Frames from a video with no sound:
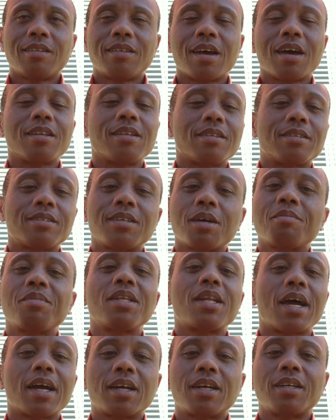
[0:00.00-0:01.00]
Not
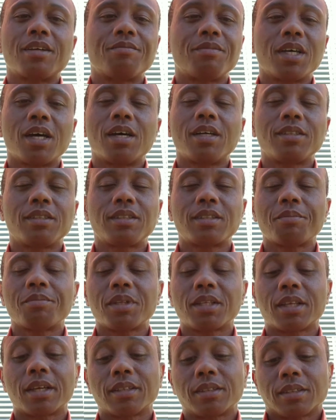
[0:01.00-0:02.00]
something I could have done.
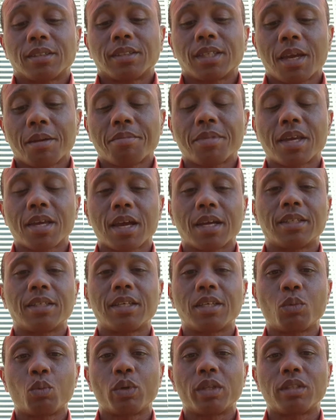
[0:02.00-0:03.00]
Something like the same thing I
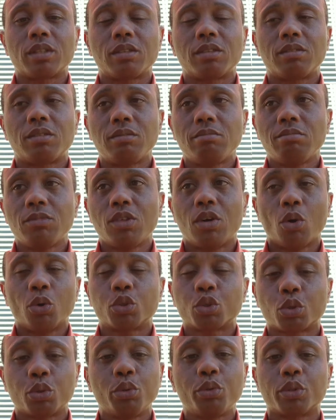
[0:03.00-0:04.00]
did with
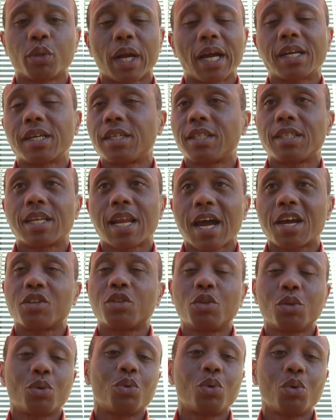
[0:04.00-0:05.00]
Ghost Cruiser, I could
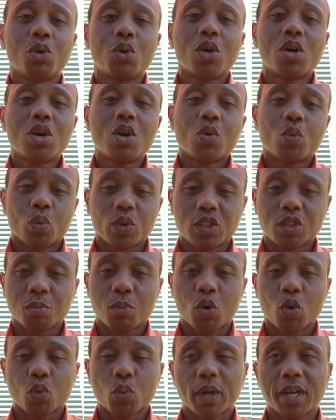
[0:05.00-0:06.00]
not do with
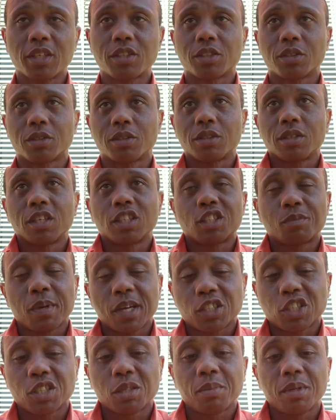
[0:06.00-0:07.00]
Smoke Racer,
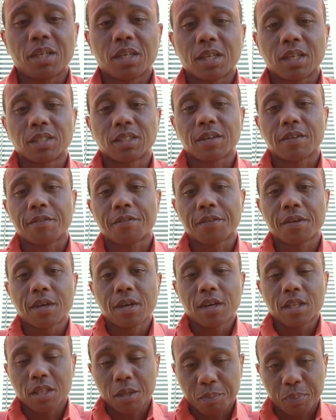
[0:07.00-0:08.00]
especially because of
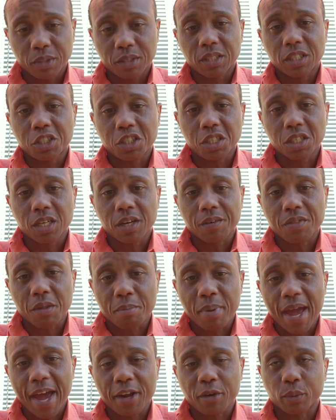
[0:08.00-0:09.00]
the positioning of
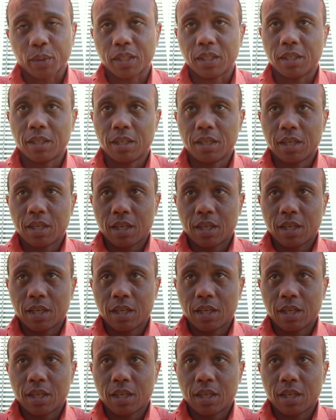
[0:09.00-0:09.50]
the battery.